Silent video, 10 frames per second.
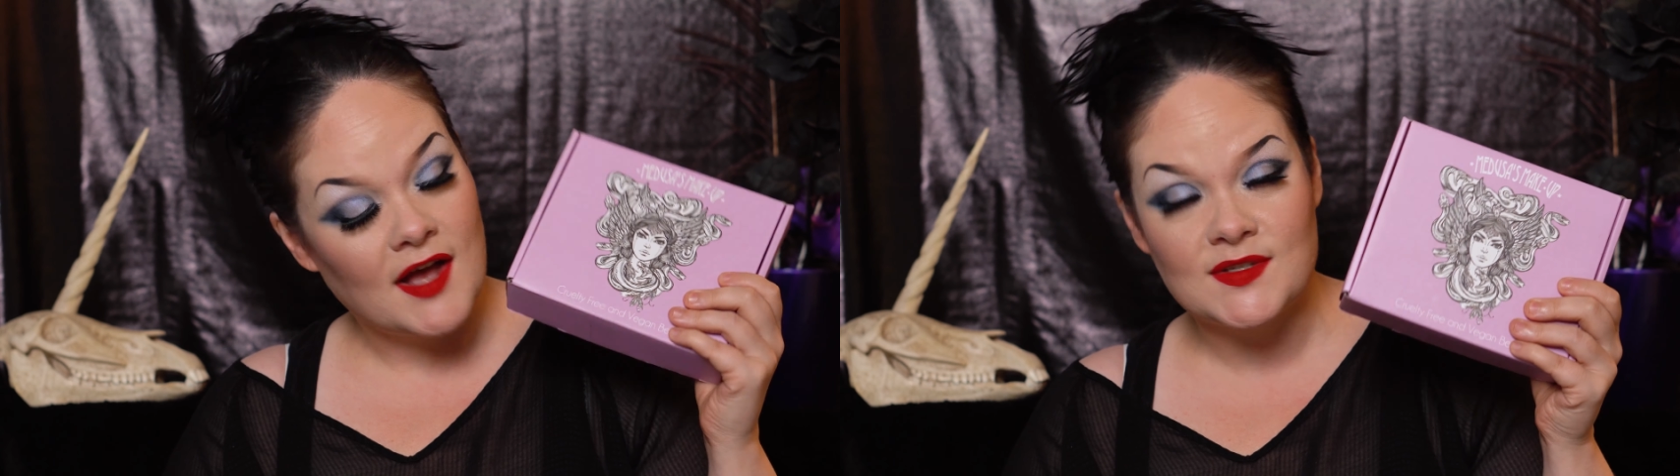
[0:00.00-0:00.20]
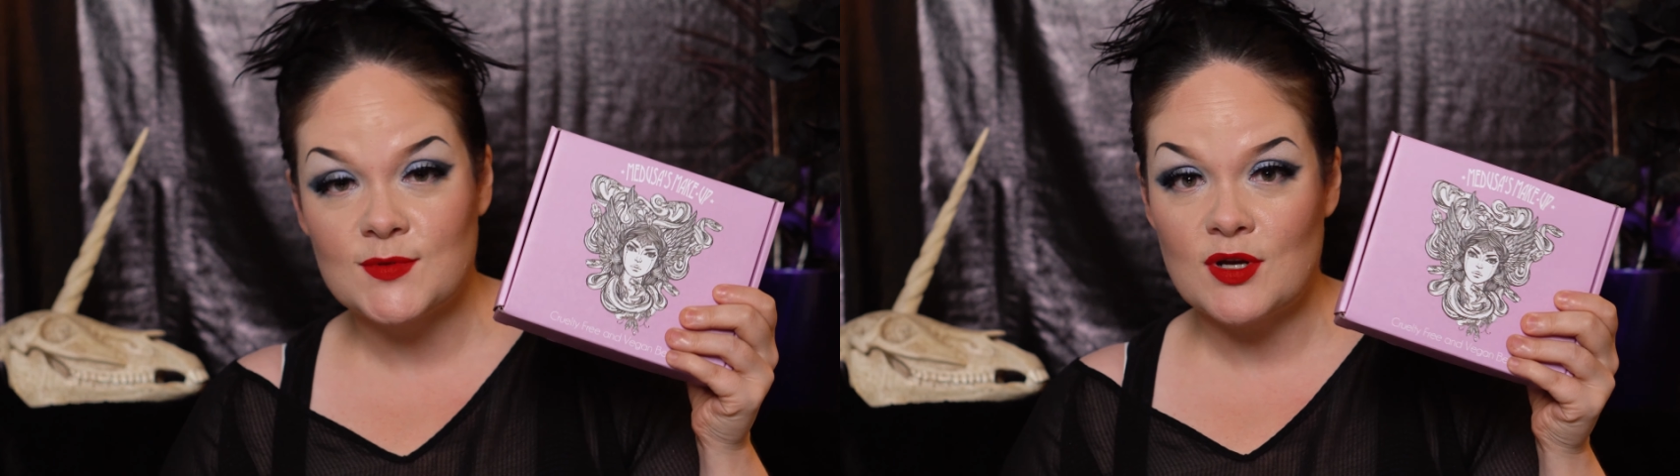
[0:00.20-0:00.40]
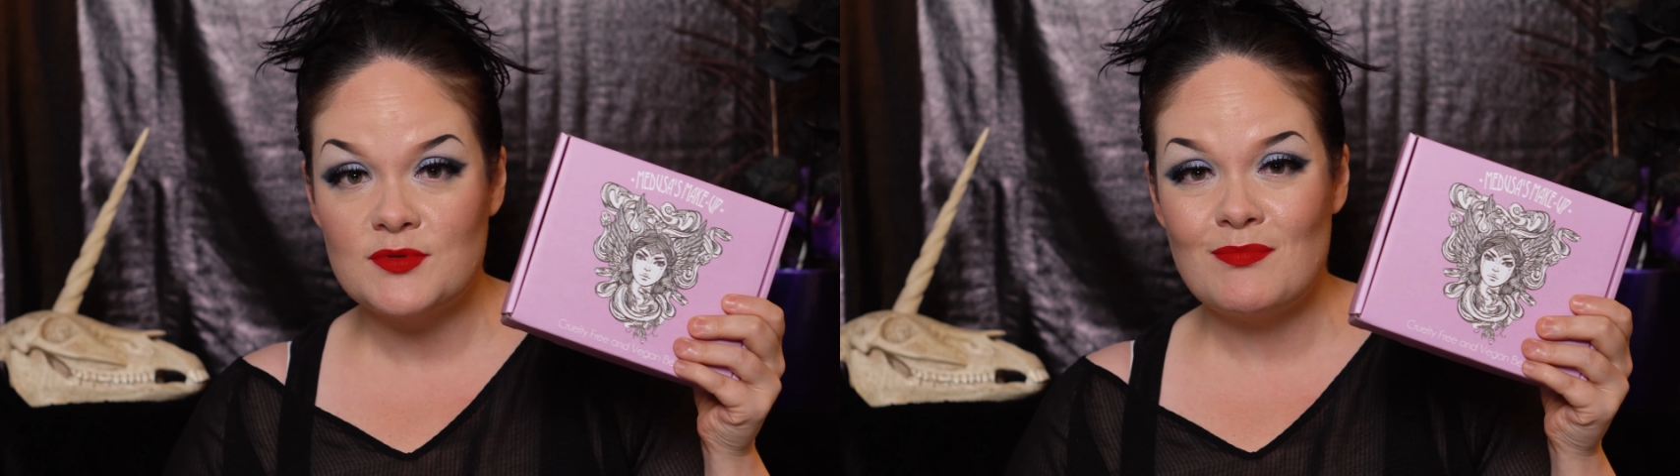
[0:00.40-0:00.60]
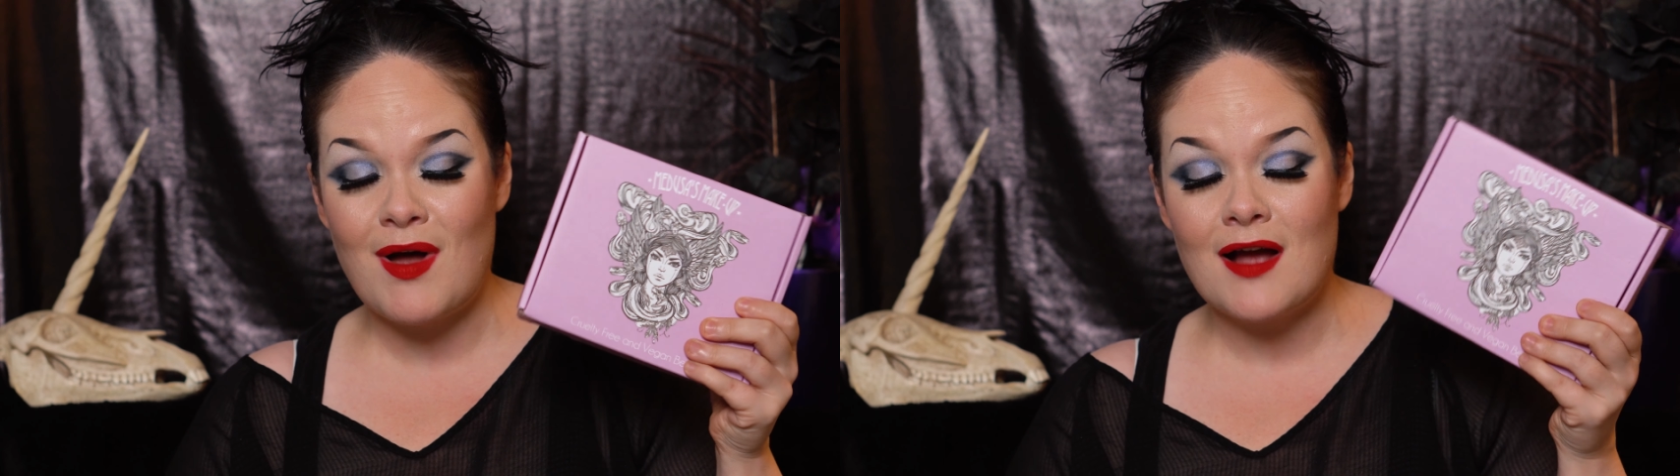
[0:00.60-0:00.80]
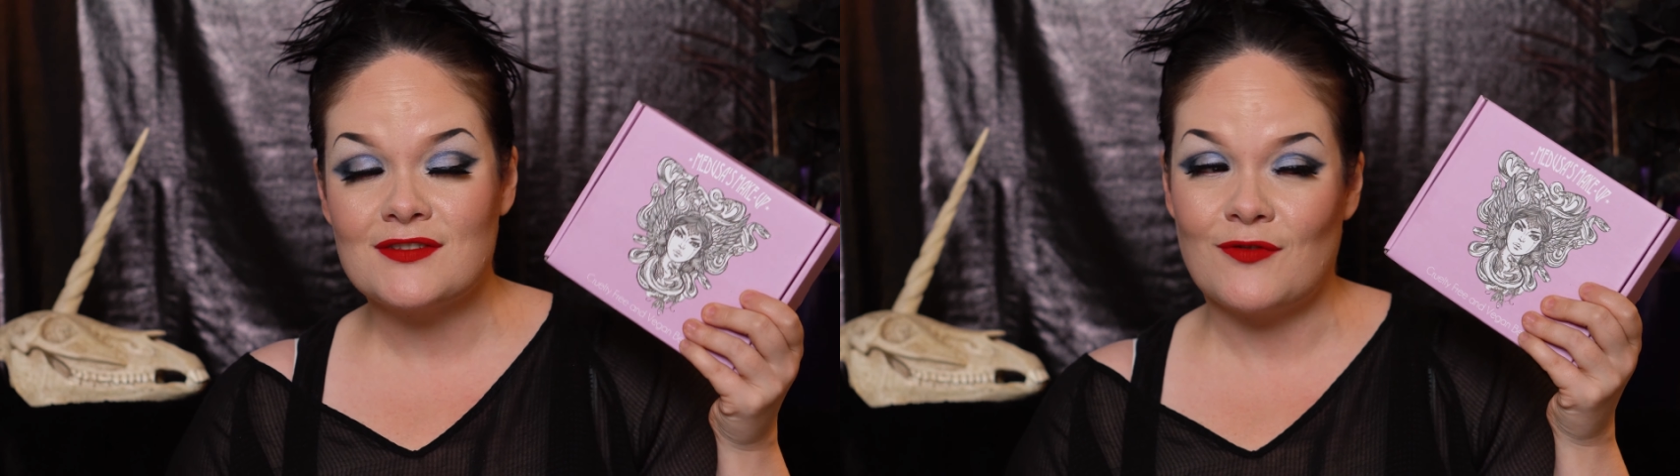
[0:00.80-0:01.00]
subscription
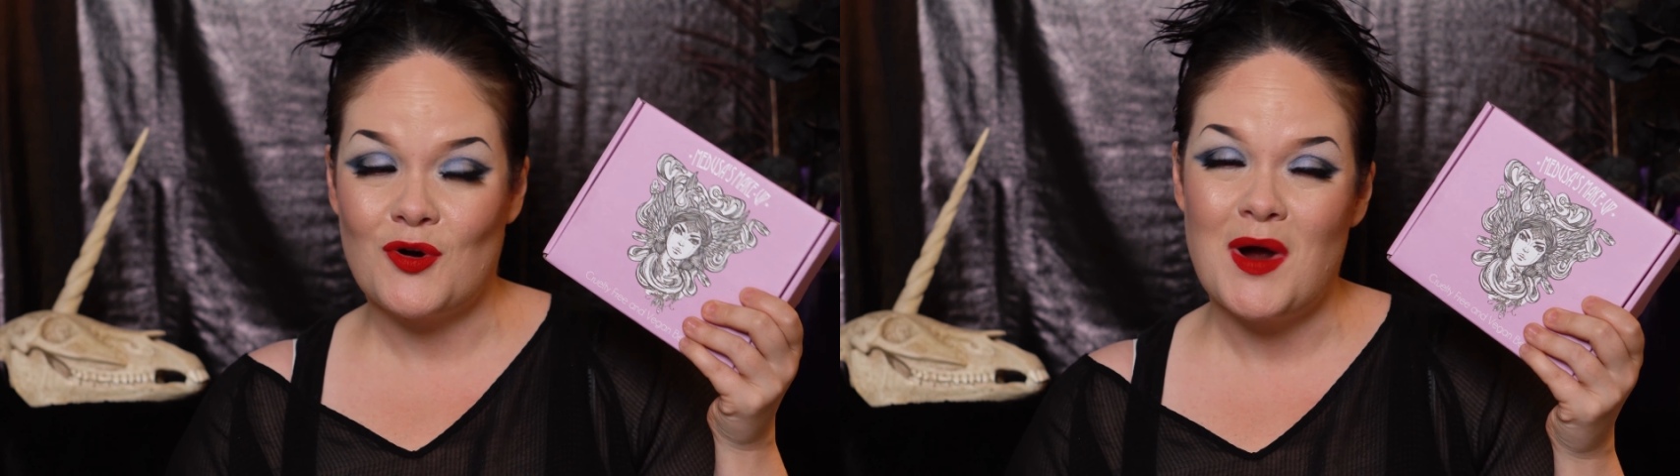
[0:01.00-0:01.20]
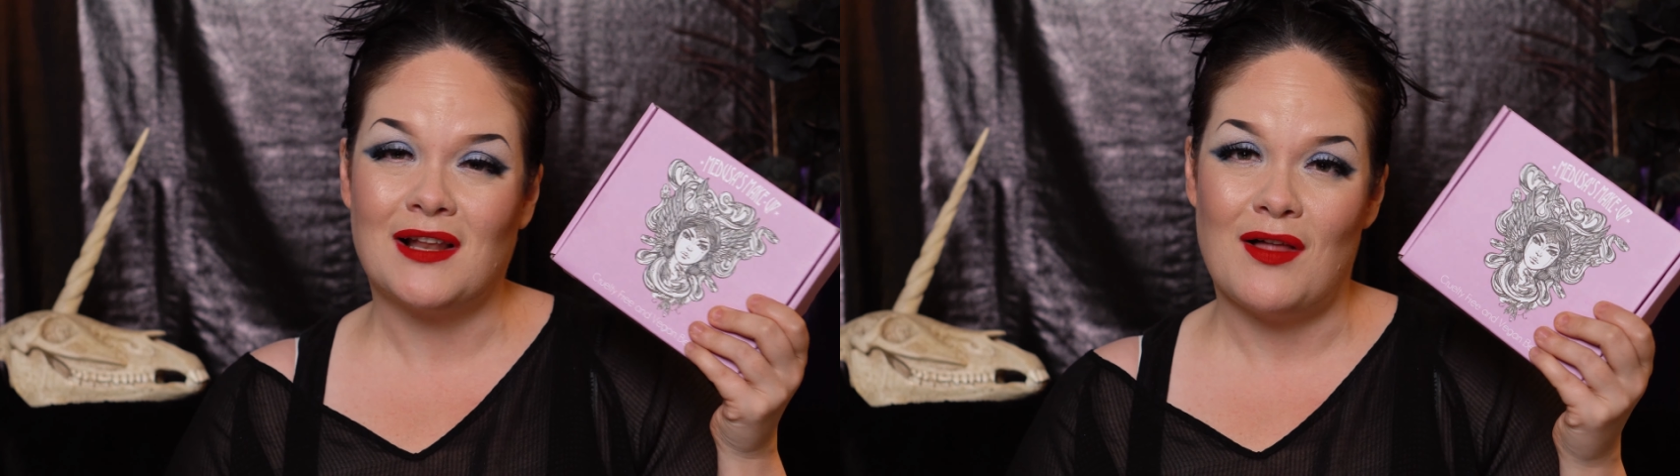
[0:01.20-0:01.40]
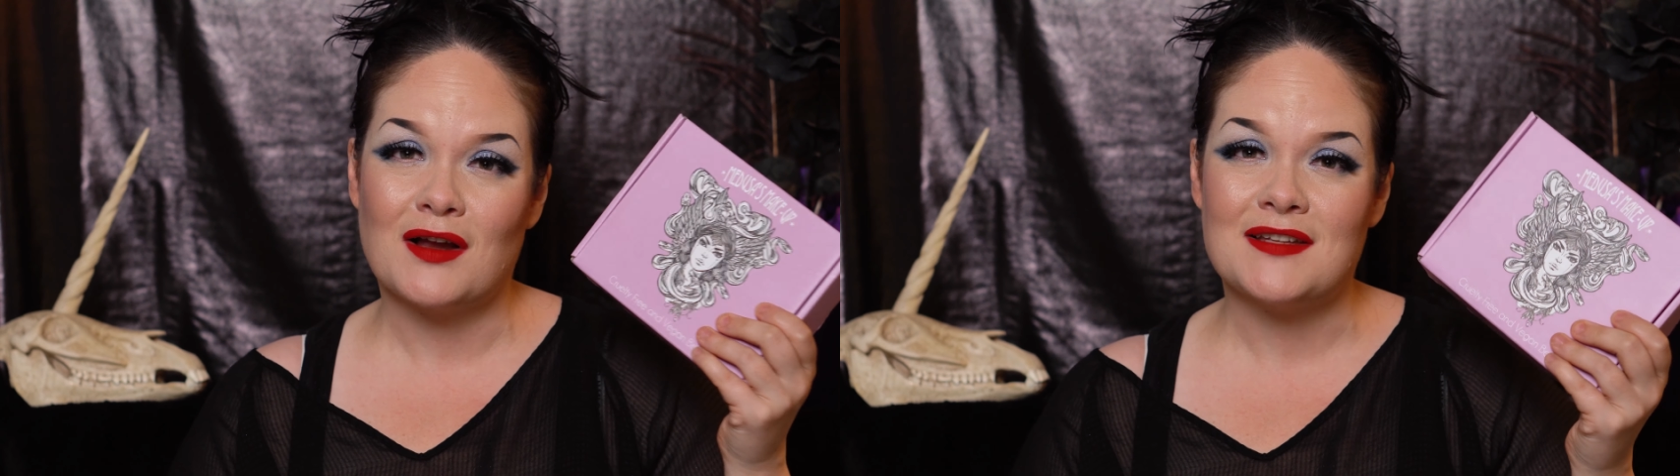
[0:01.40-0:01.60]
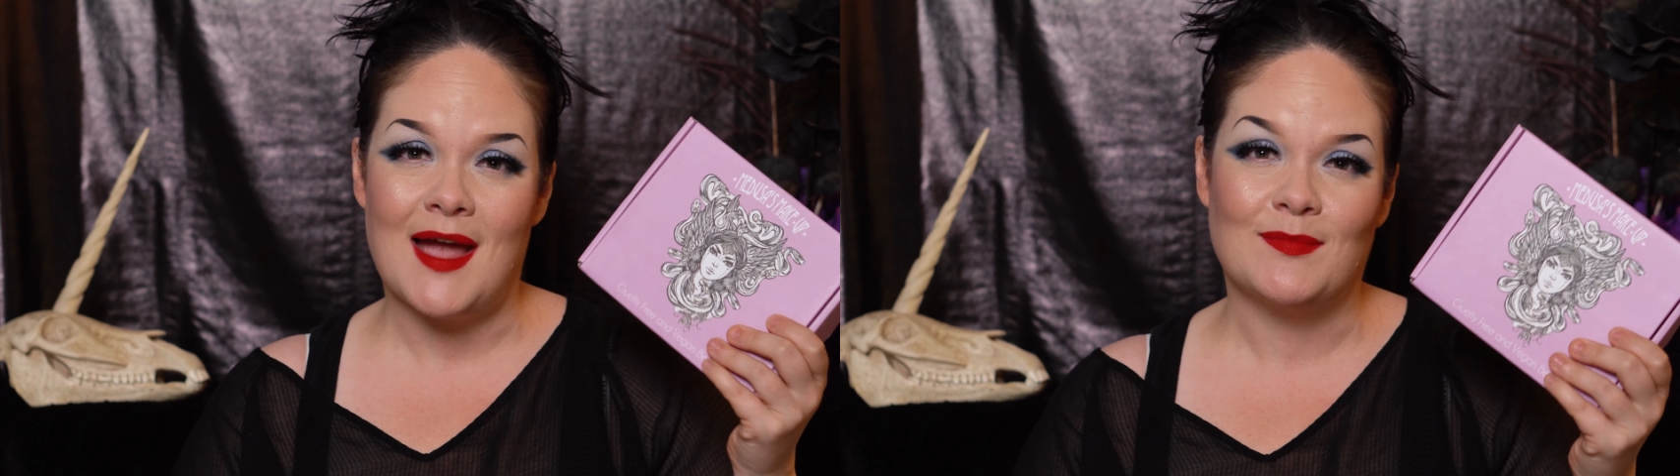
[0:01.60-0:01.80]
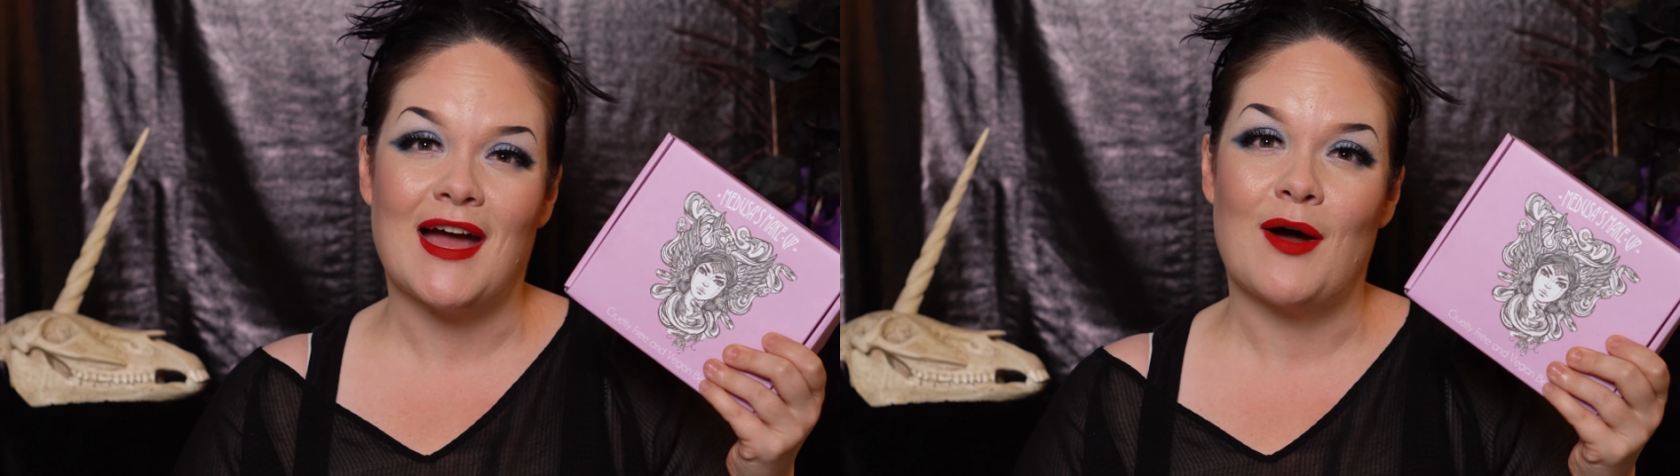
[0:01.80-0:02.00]
box for quite a long
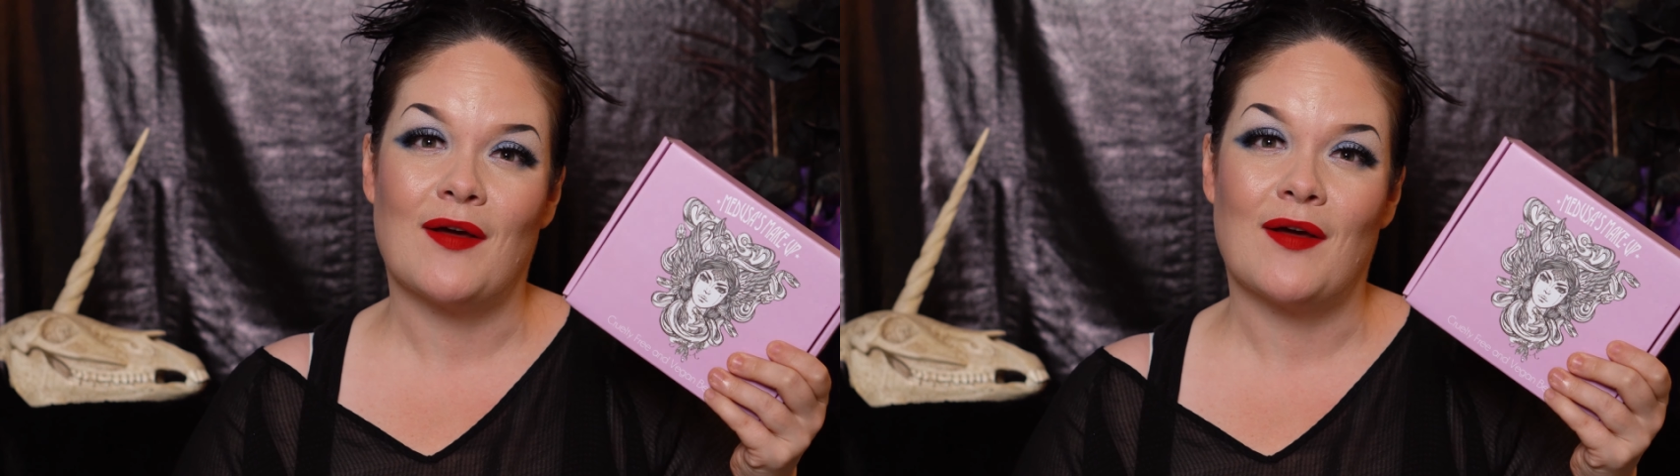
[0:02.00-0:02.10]
time now,